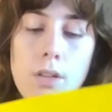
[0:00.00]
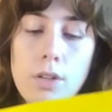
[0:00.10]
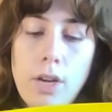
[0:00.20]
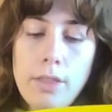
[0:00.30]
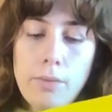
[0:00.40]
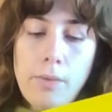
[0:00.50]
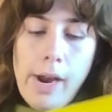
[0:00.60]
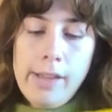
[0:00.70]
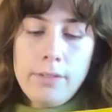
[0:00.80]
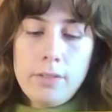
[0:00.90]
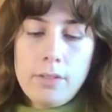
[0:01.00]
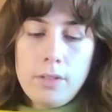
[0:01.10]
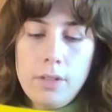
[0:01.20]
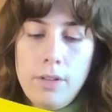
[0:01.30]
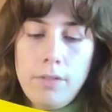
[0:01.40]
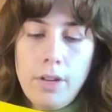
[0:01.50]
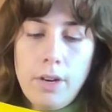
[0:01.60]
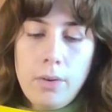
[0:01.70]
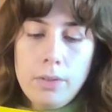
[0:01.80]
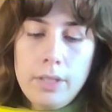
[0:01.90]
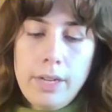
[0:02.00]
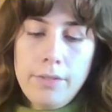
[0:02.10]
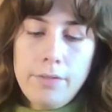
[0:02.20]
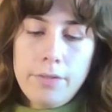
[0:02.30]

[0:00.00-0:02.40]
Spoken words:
cut the rest if they're old enough.